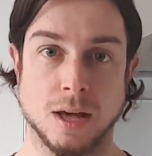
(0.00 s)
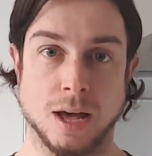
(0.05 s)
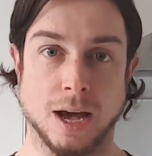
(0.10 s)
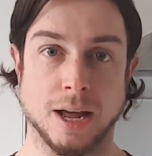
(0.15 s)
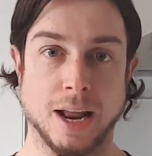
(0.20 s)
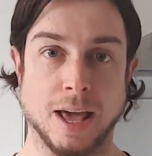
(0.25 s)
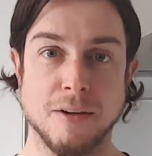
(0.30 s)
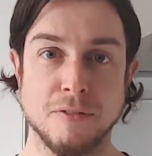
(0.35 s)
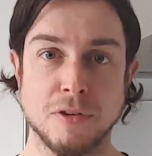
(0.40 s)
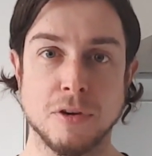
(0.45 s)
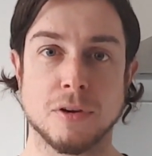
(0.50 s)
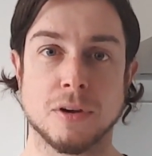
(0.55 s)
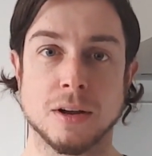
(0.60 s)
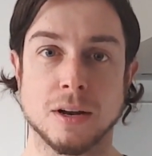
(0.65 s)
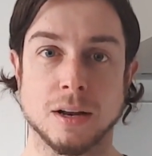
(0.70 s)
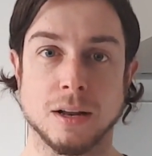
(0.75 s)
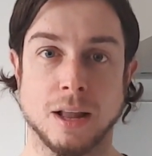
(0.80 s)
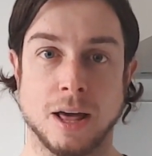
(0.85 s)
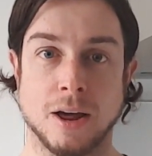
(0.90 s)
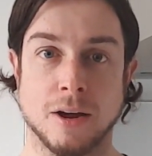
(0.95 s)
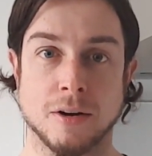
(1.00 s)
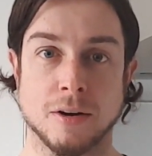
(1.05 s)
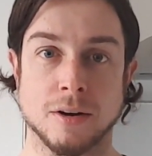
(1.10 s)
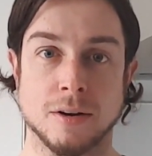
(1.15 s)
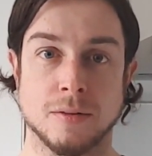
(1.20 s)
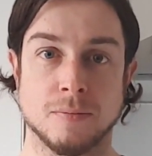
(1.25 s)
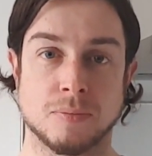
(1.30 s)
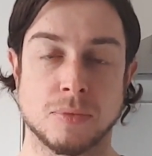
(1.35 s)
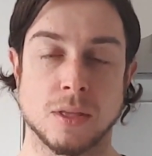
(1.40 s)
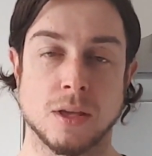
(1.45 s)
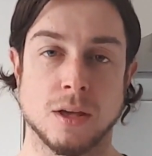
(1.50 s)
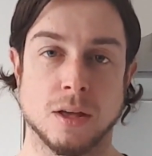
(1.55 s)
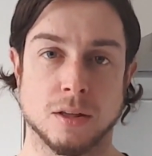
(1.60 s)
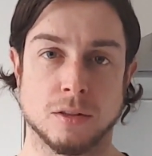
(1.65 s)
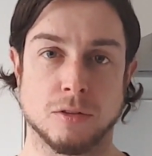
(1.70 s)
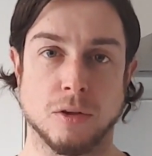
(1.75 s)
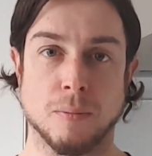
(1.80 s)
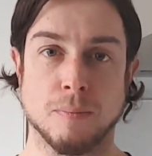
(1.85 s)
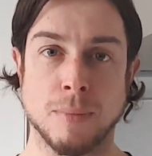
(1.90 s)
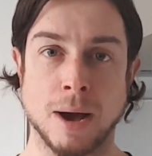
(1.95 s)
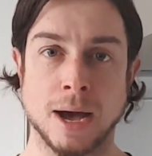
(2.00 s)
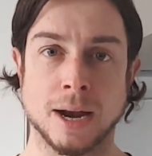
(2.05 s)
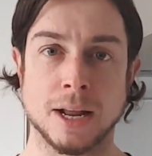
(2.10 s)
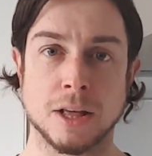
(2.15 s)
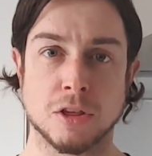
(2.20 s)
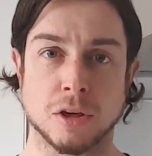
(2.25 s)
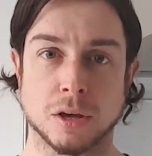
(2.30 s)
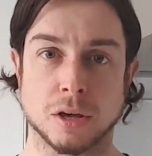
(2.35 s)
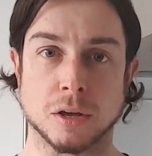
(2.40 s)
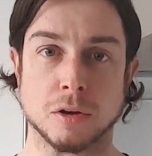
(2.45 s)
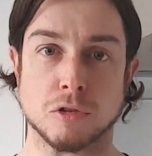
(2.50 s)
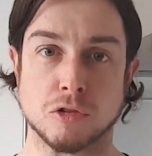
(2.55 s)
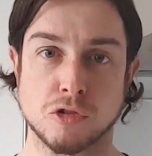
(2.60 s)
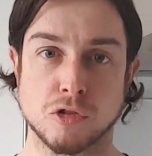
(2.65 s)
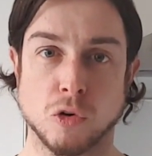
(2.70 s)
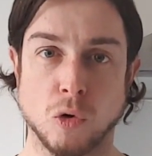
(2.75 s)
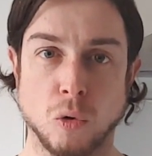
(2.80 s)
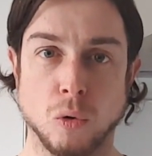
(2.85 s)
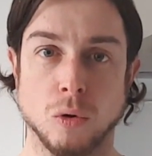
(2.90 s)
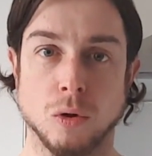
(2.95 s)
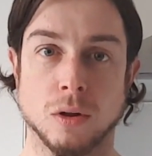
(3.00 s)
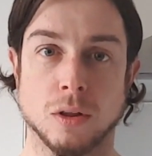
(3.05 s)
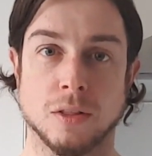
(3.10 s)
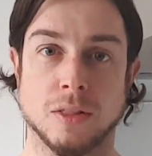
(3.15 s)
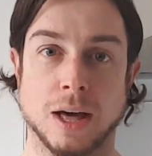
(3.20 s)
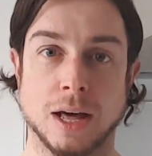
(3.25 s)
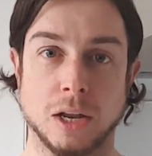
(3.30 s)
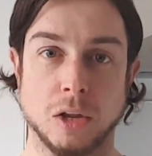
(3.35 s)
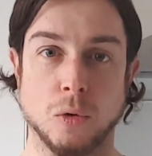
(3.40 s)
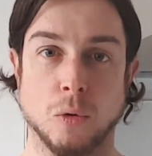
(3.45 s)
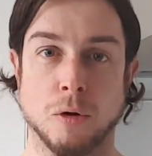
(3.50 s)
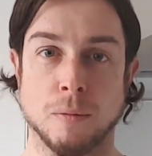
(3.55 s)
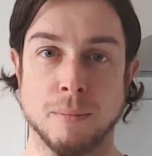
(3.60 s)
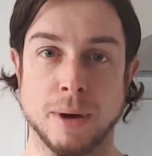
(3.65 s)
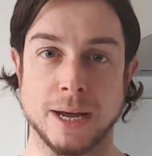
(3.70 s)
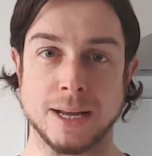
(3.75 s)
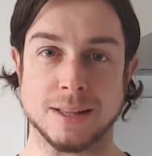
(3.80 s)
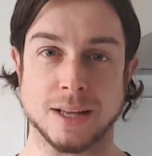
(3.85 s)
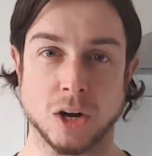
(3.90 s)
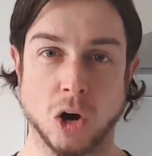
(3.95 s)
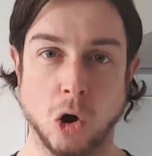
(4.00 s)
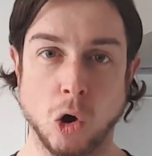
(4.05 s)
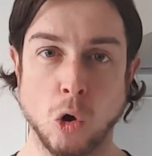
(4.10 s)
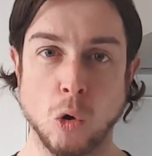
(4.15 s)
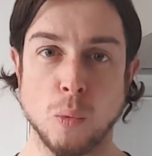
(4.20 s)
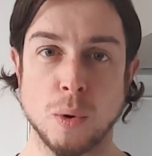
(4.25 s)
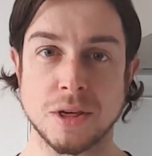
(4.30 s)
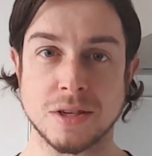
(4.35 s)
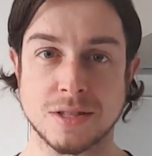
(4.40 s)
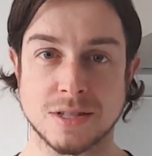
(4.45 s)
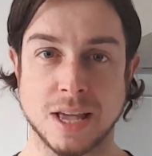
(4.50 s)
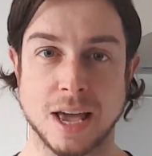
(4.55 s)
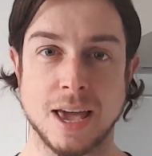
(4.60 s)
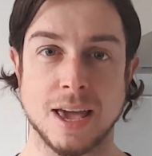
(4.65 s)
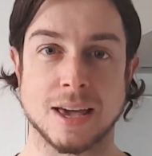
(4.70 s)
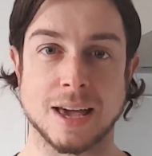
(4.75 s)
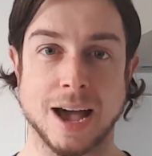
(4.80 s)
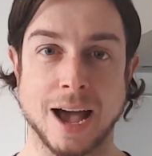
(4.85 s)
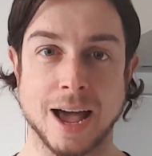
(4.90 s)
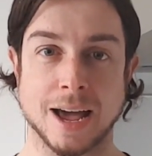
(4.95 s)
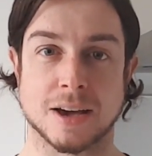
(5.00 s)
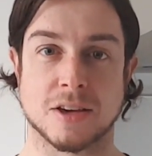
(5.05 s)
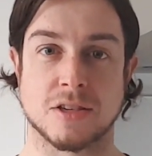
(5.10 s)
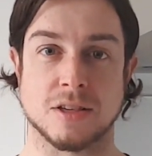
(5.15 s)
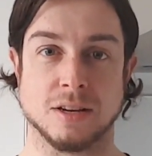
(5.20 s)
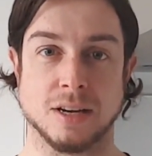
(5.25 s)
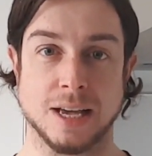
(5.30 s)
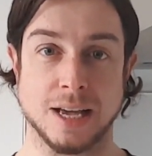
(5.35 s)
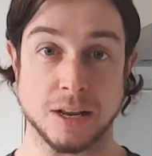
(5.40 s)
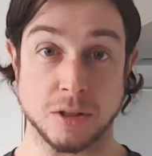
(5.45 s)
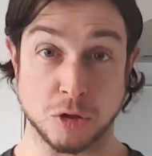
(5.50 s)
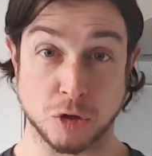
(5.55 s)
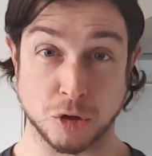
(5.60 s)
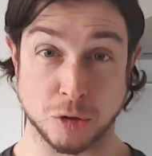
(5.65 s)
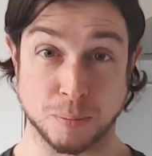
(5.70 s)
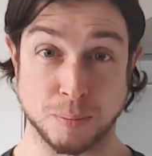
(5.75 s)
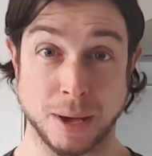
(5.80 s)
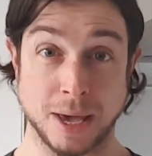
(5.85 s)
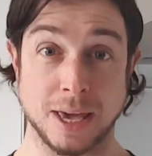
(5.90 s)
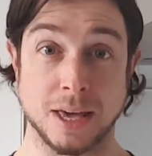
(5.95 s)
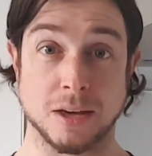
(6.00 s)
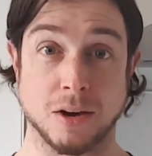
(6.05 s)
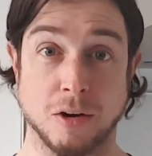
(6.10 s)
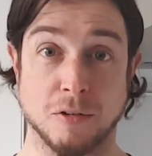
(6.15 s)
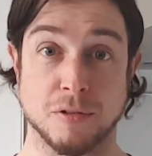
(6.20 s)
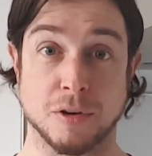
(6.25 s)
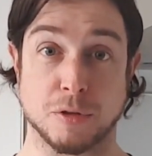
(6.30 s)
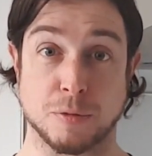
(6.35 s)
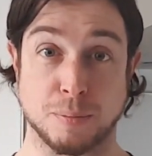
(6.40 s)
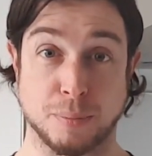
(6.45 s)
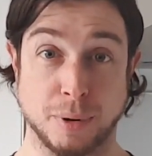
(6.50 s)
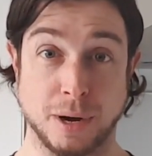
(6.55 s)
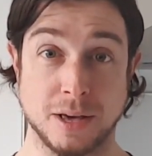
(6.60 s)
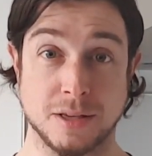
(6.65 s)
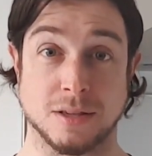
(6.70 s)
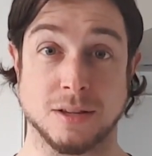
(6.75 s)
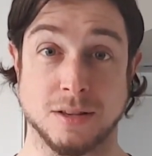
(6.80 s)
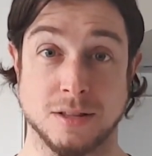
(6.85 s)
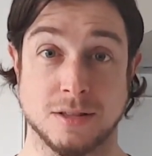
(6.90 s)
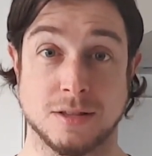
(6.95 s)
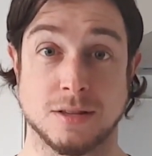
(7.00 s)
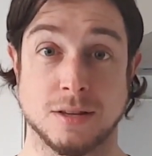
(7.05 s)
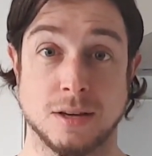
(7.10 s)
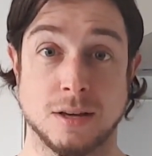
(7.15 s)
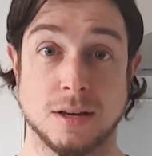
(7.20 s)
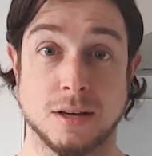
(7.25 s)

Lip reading: And if you can learn to manage and control that lower mind and always take action in spite of its presence,